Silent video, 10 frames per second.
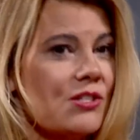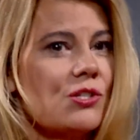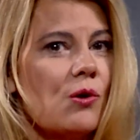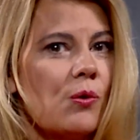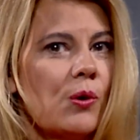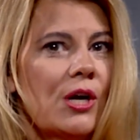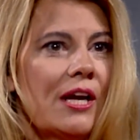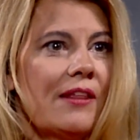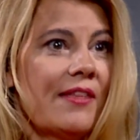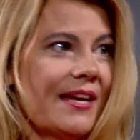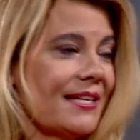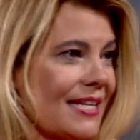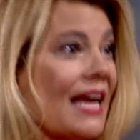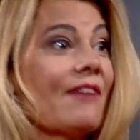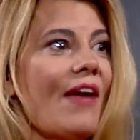And so then it's
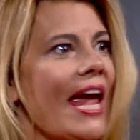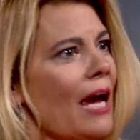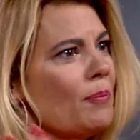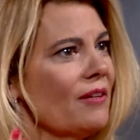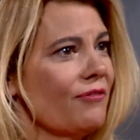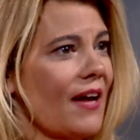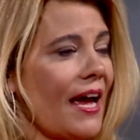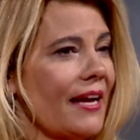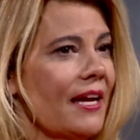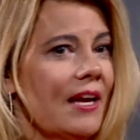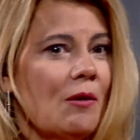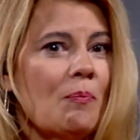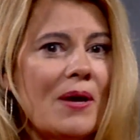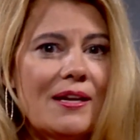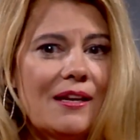kind of amplified.
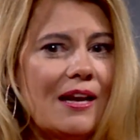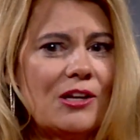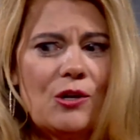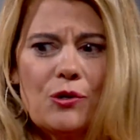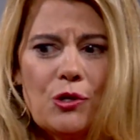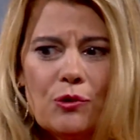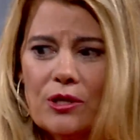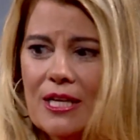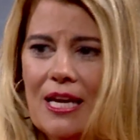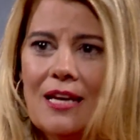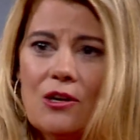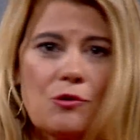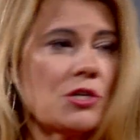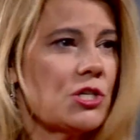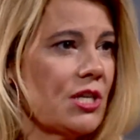But, you look at any
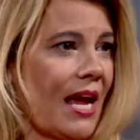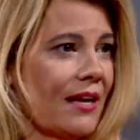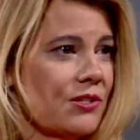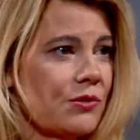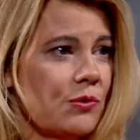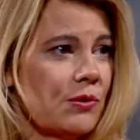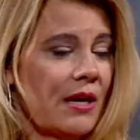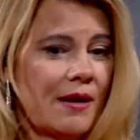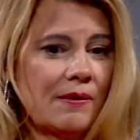Christian household,